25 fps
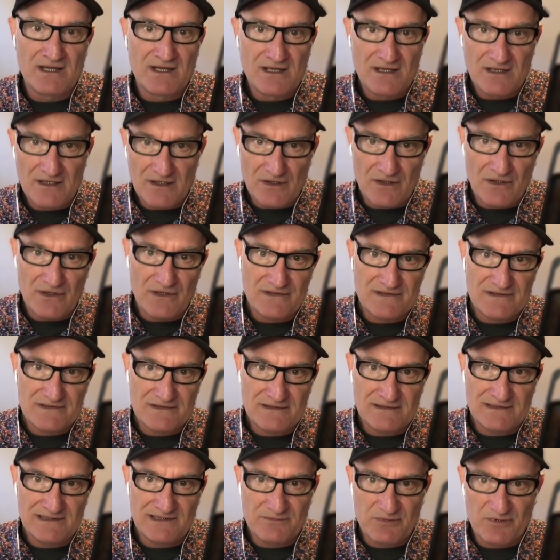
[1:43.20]
urged
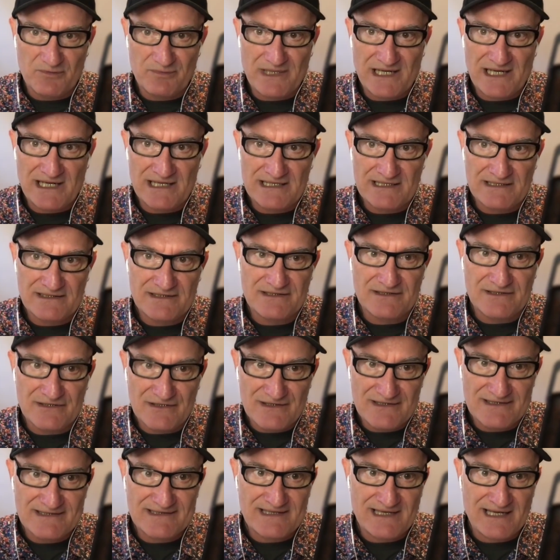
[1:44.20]
the Liberal Party to do
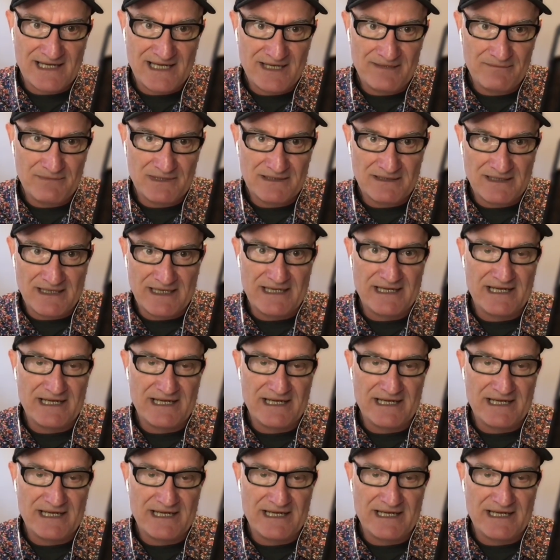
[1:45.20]
the same and let